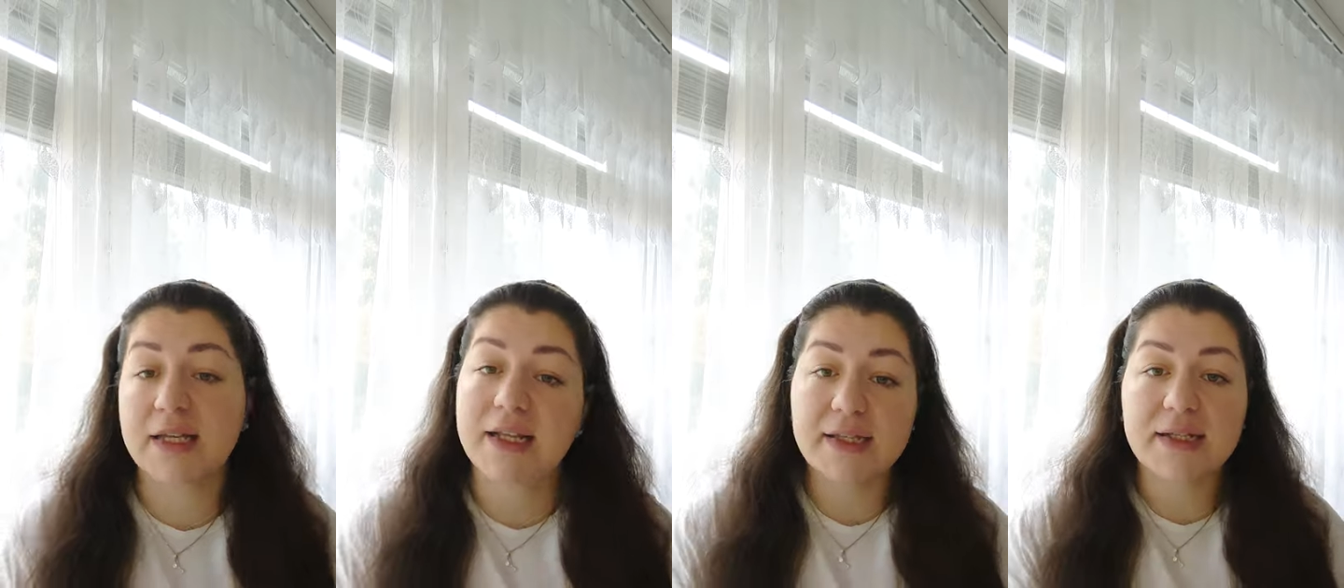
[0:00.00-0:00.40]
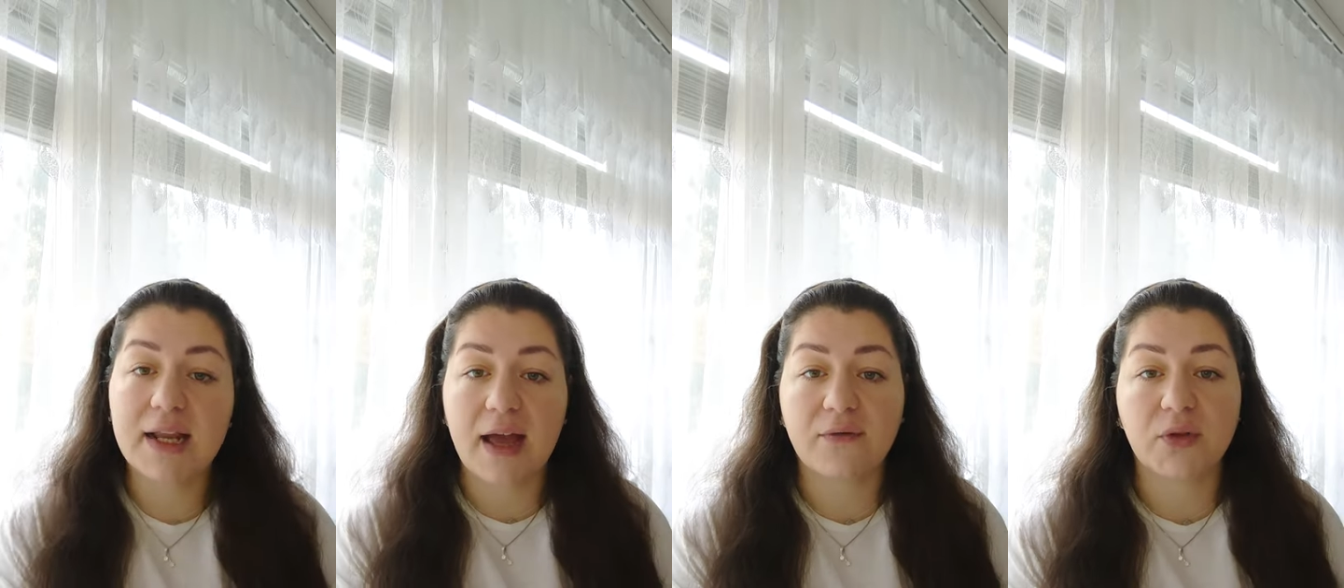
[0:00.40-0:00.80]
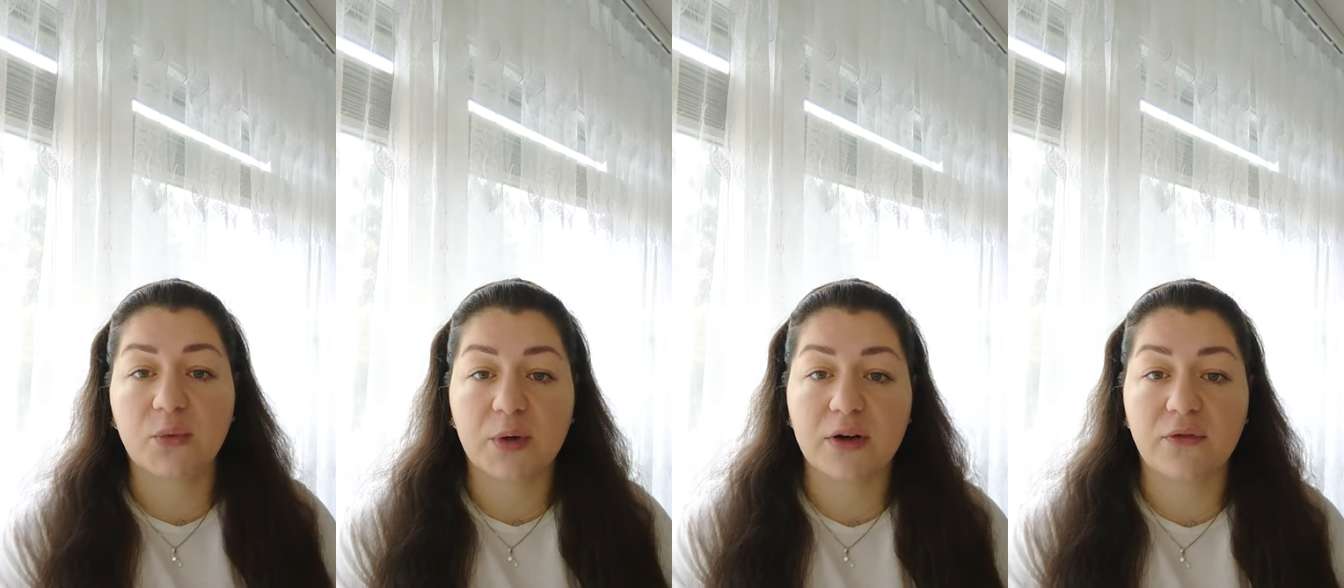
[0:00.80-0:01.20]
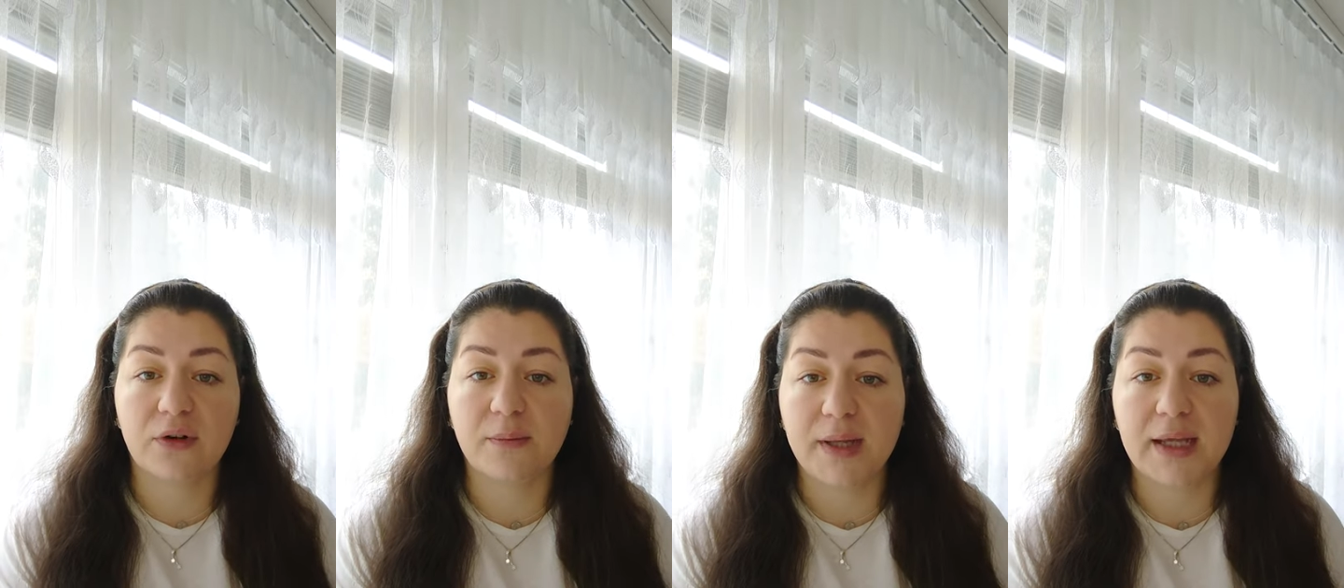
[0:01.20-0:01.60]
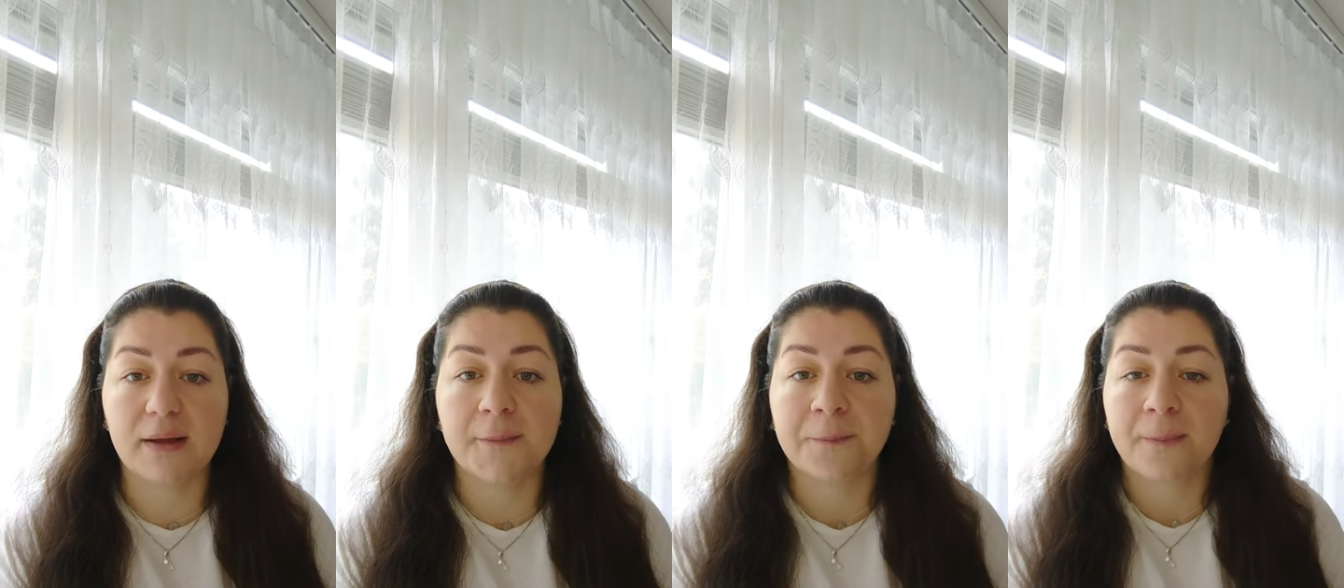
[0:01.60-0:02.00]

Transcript: It doesn't have to work for me.